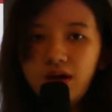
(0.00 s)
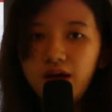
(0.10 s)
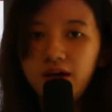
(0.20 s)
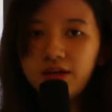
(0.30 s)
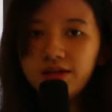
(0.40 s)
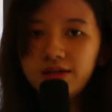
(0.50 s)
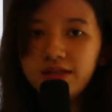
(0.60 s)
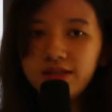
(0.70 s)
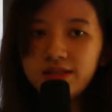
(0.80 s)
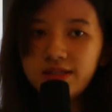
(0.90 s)
And
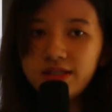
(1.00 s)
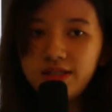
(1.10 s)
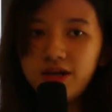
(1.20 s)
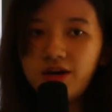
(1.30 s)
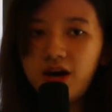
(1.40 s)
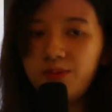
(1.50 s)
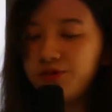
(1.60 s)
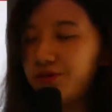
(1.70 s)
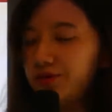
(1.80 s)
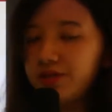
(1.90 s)
T cells are
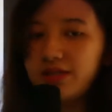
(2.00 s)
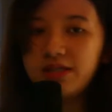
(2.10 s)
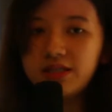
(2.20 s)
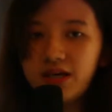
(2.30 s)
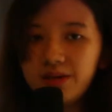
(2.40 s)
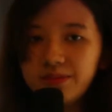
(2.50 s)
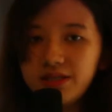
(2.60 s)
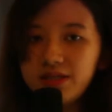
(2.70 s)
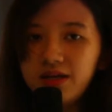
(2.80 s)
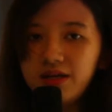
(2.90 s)
produced in the
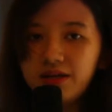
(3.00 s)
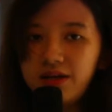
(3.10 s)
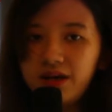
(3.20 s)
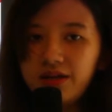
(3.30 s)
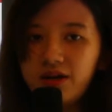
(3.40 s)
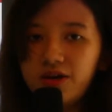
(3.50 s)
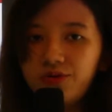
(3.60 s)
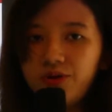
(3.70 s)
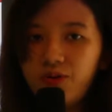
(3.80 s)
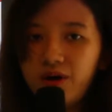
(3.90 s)
thymus, and they are
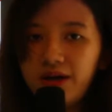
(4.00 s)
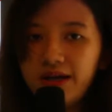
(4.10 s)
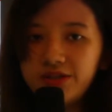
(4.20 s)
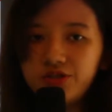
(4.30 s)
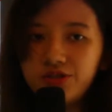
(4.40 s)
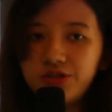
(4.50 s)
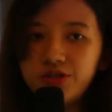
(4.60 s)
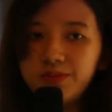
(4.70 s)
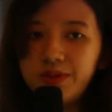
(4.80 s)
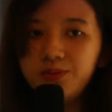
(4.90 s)
require antigen
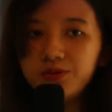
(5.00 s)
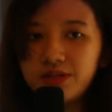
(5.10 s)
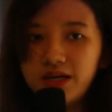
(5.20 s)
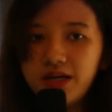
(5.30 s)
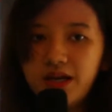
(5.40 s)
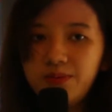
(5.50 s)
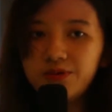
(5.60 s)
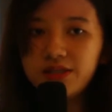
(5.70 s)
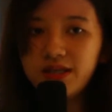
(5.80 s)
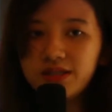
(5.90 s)
to be processed and
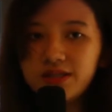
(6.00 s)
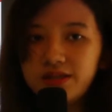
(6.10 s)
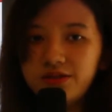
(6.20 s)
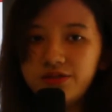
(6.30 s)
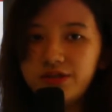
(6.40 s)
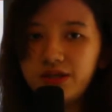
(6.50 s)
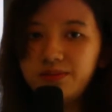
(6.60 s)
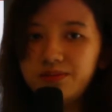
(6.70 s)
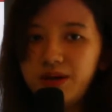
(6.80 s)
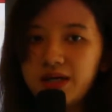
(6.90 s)
presented to
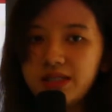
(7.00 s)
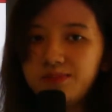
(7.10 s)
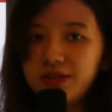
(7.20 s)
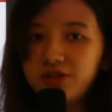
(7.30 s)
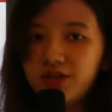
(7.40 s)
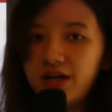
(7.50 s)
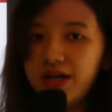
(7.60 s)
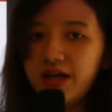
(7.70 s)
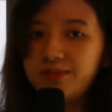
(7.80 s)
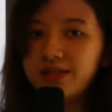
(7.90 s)
them by
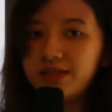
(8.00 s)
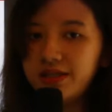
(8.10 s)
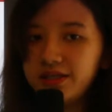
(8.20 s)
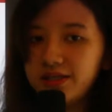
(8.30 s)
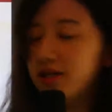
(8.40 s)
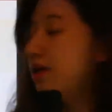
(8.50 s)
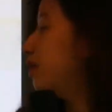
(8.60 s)
specialized APCs.